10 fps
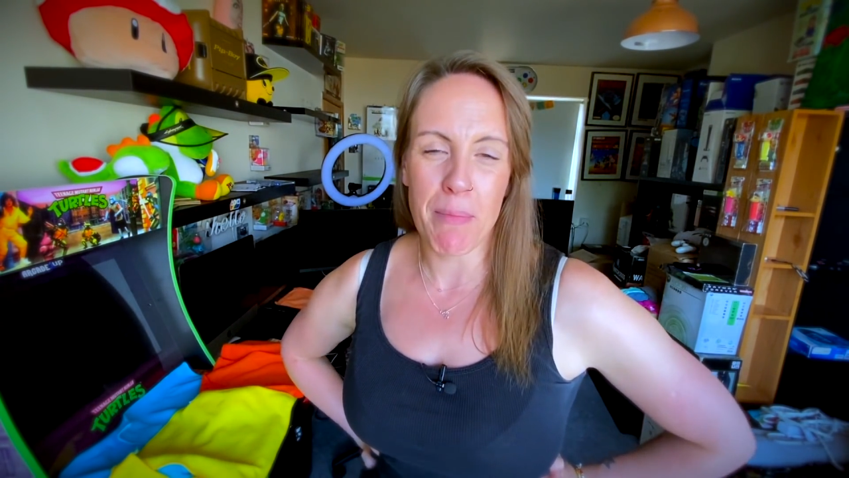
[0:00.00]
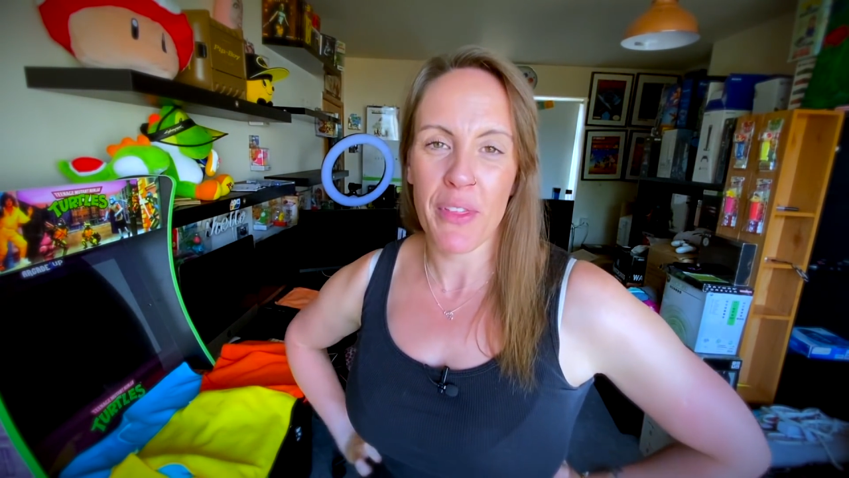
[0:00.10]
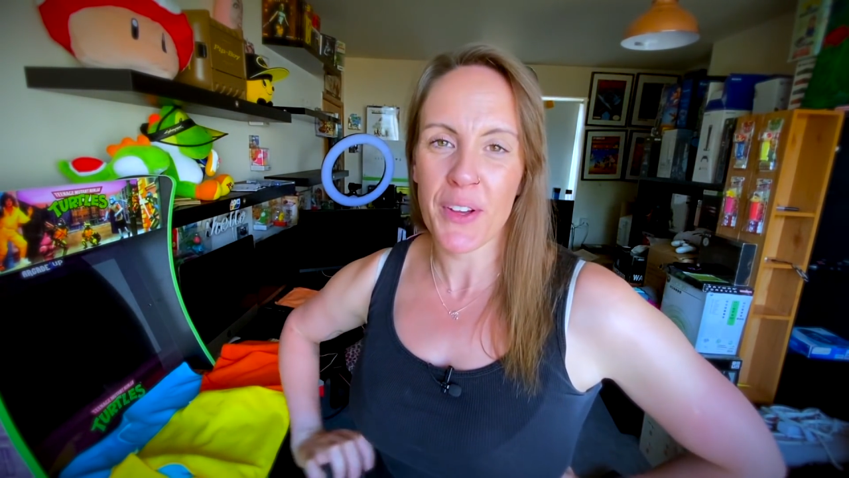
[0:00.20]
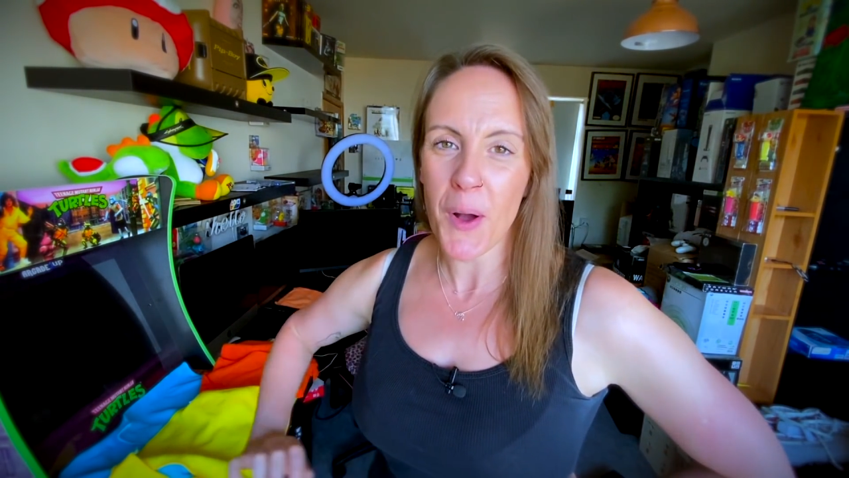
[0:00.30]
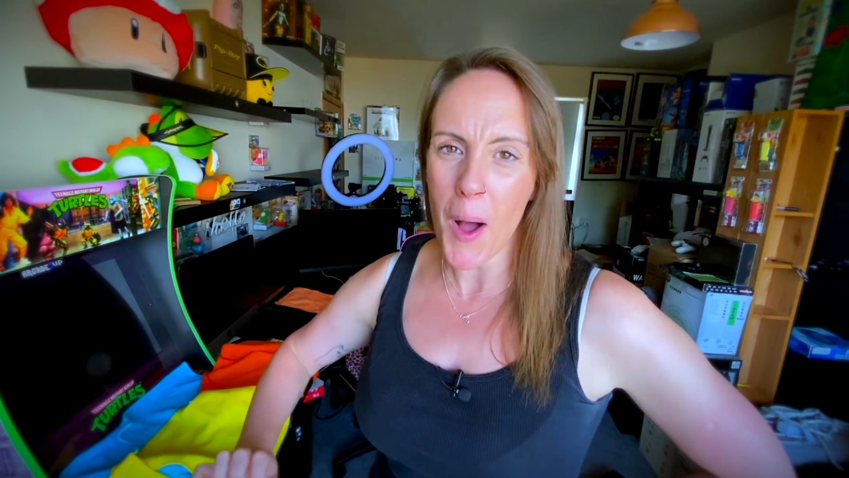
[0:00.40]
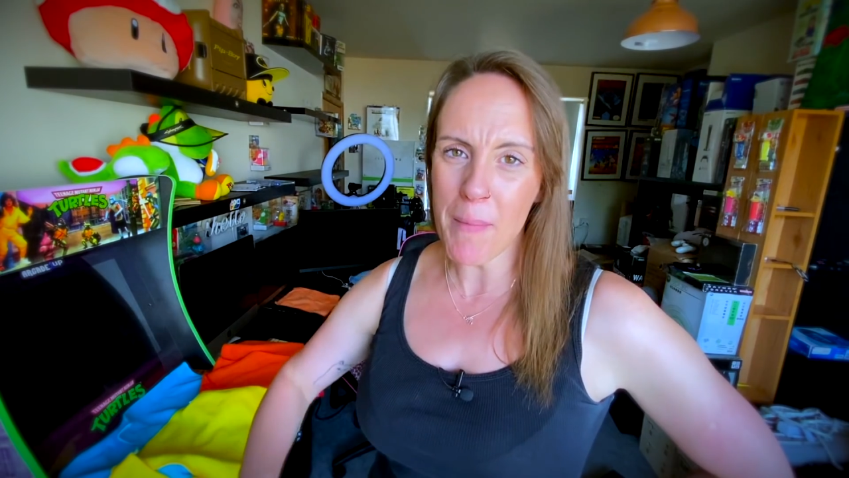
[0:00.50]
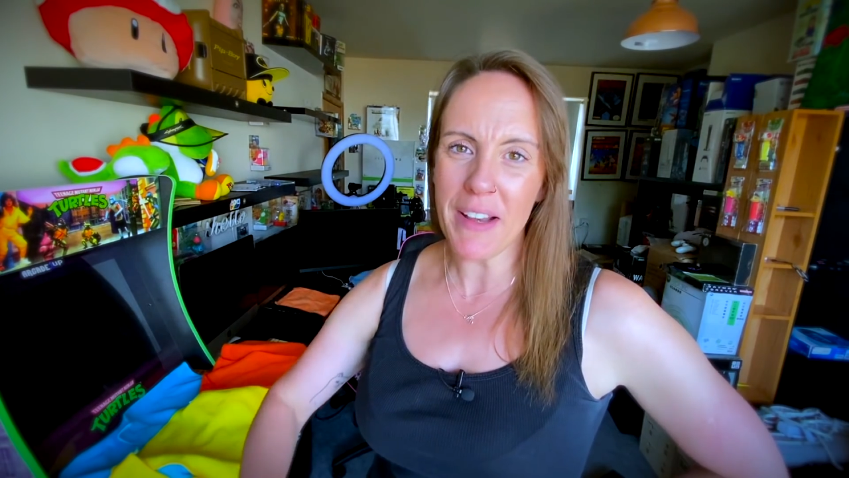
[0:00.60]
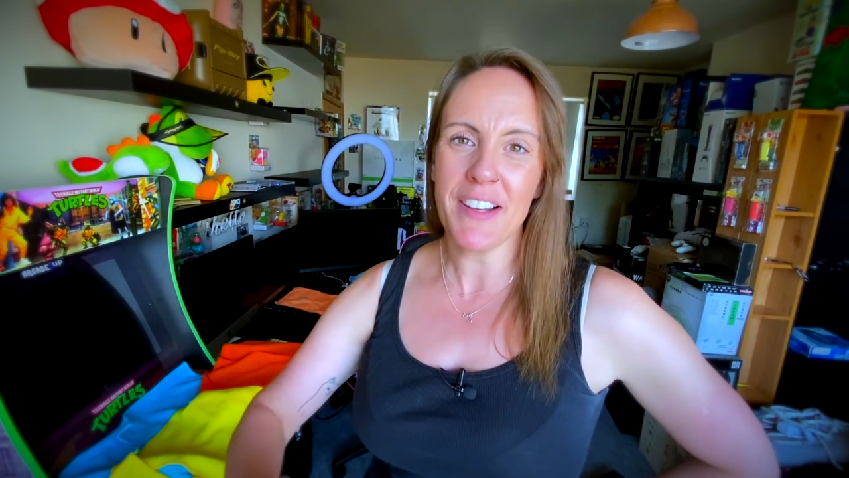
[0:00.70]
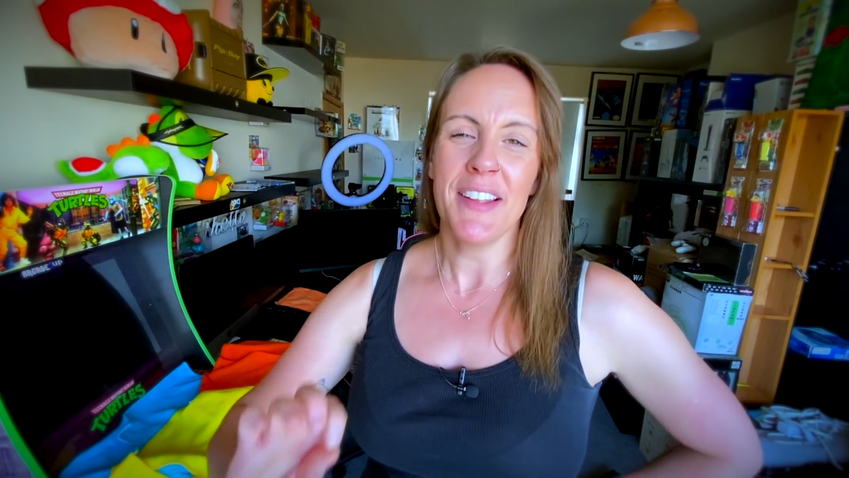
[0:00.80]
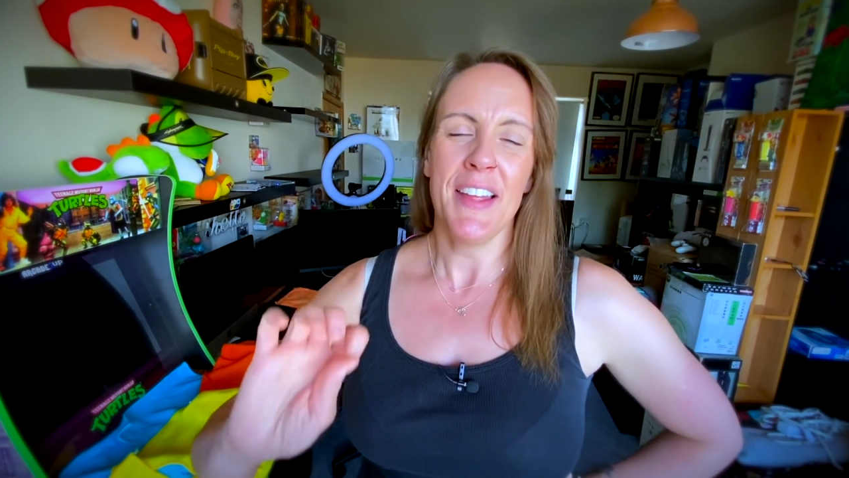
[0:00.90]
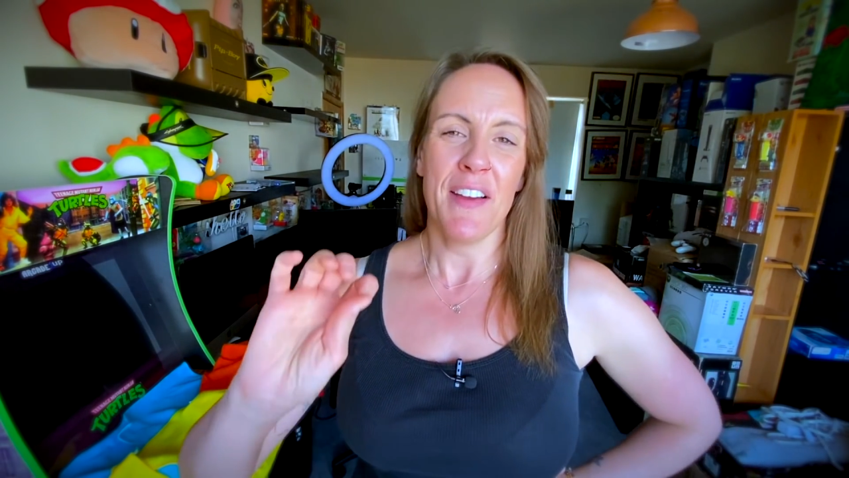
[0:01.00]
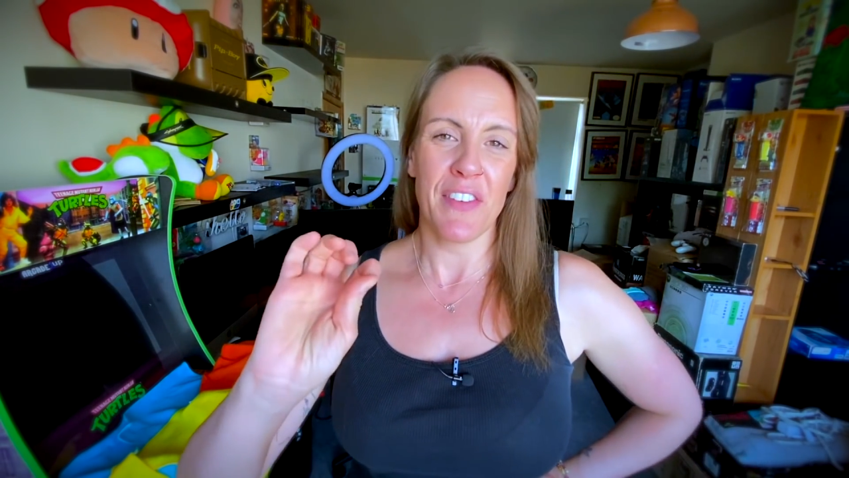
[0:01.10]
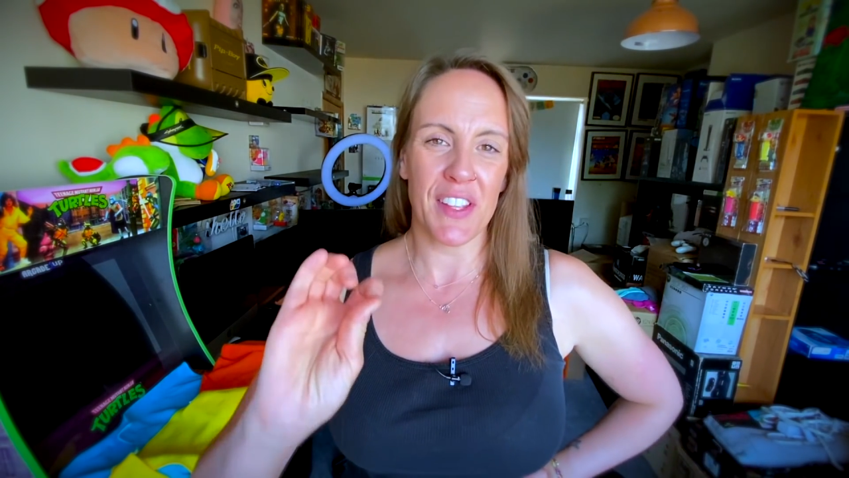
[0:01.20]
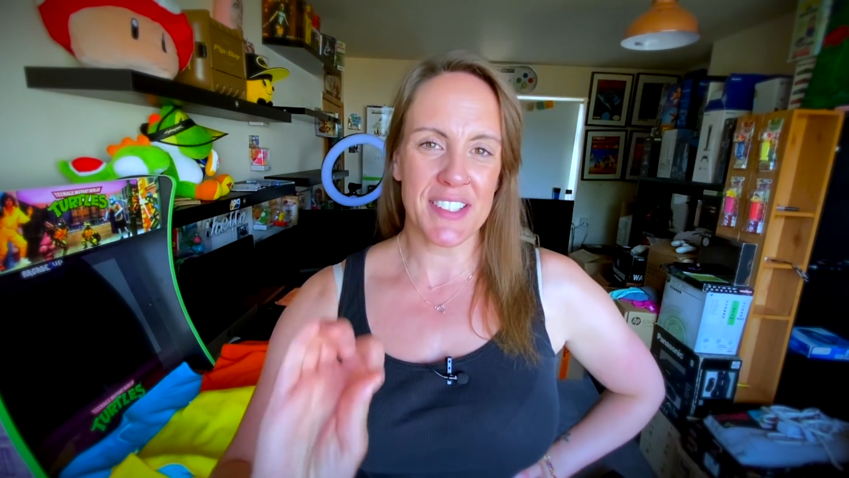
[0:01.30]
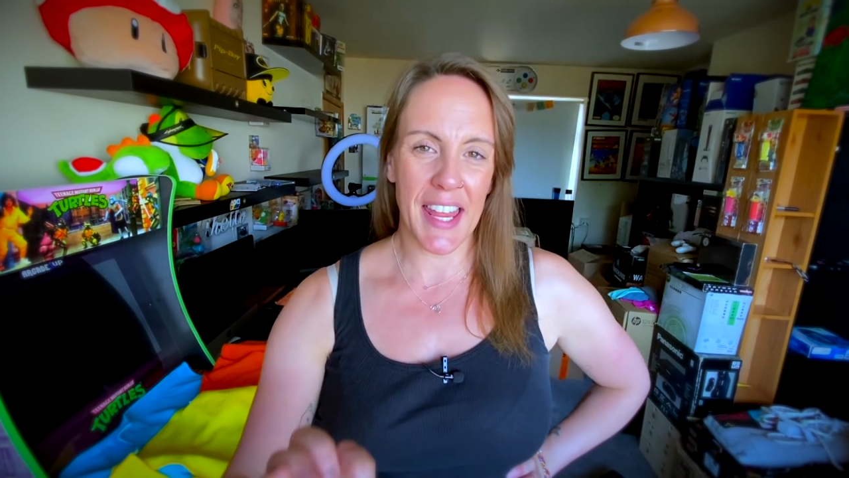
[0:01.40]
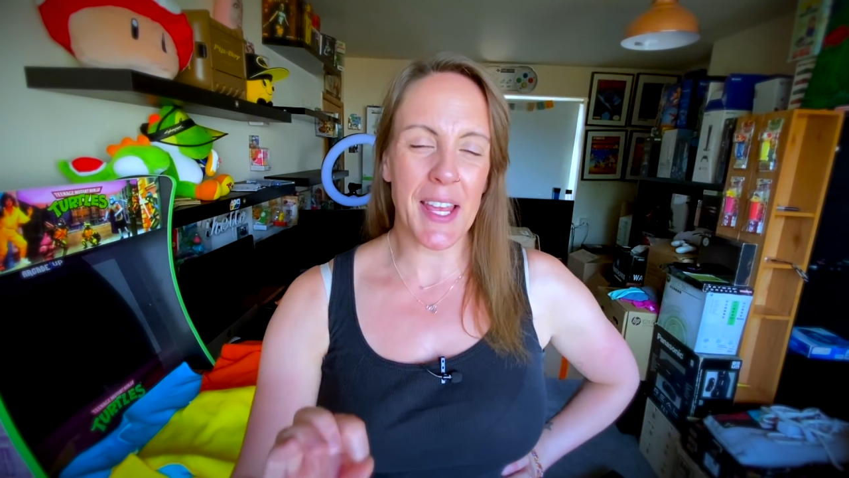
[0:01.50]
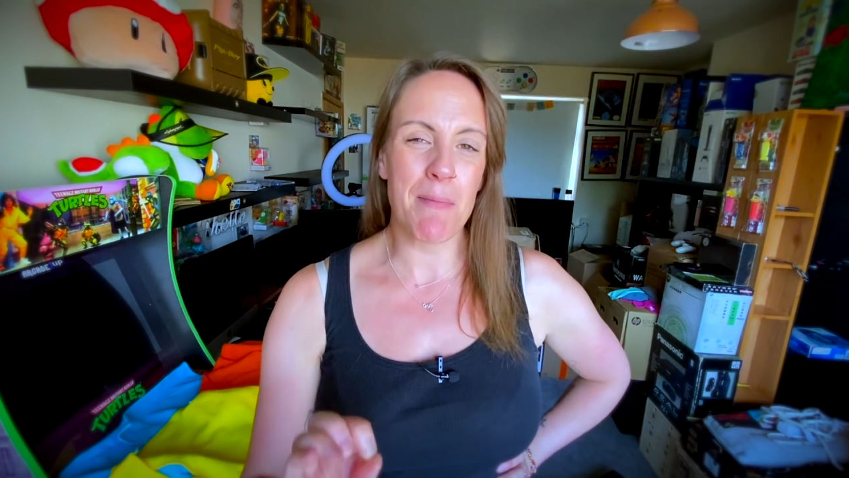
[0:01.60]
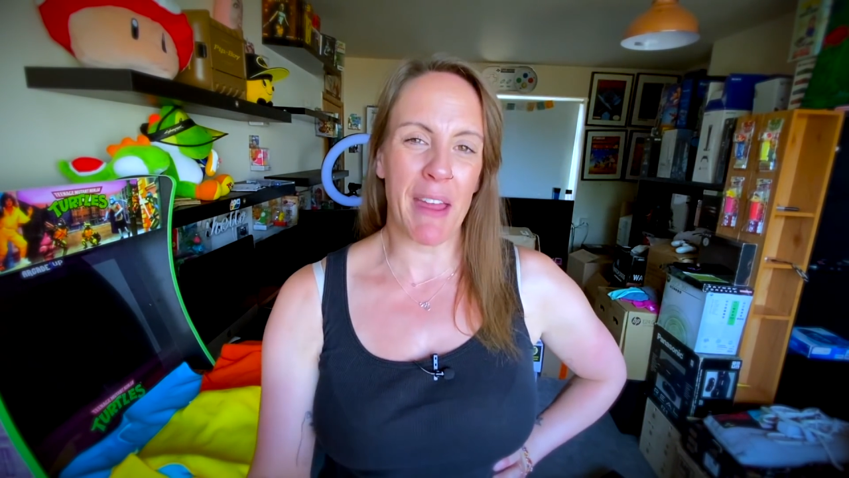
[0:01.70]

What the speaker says: but the comment for the Sega